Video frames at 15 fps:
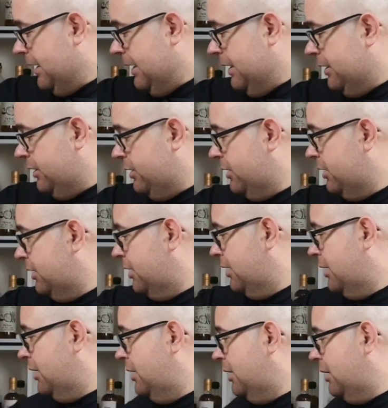And
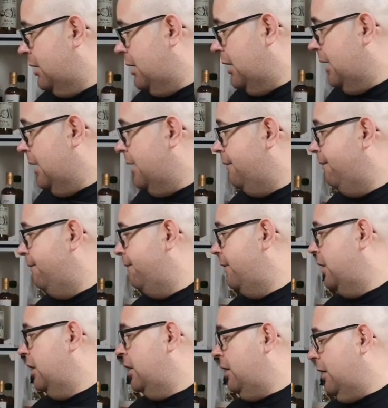I have
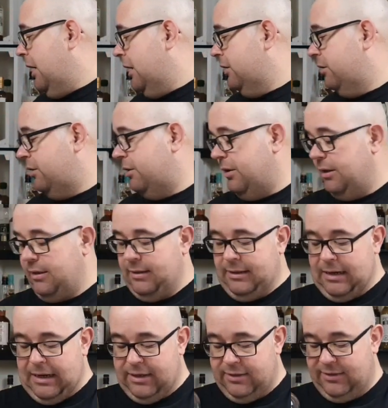another
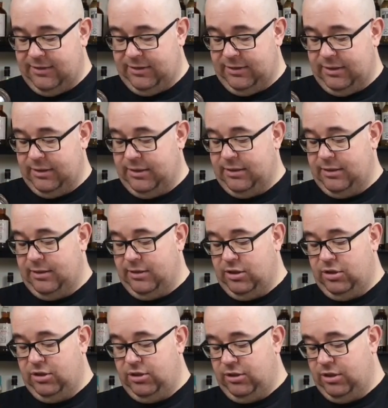nice
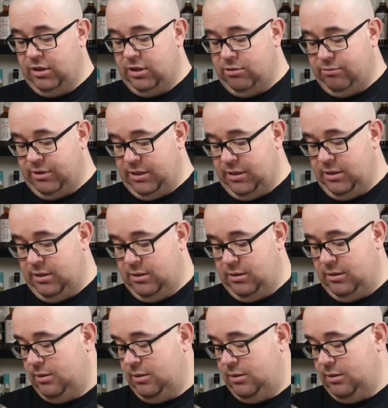distillery,